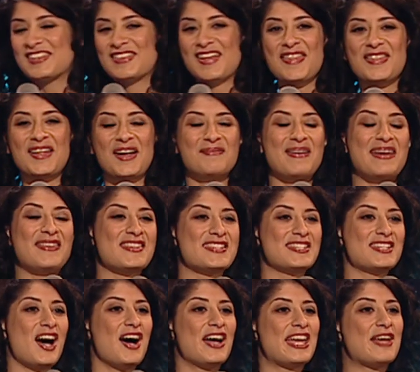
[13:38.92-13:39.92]
I met this
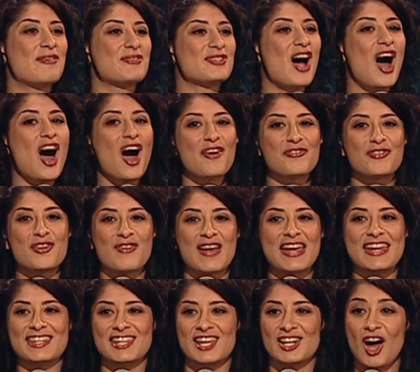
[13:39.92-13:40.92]
guy, he was half
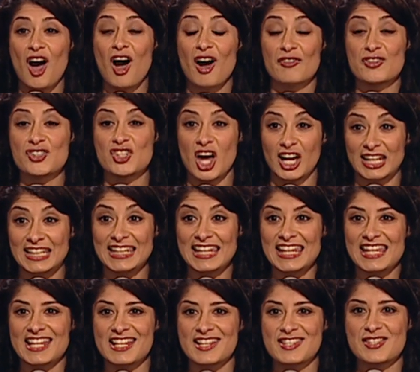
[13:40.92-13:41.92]
Iranian, half
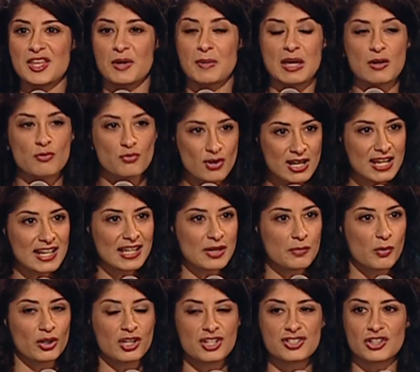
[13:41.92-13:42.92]
Chinese, so he really
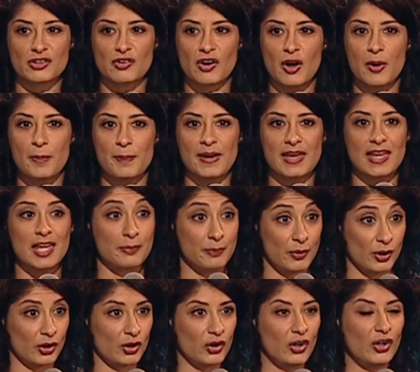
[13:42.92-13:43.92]
wanted to grow a beard, but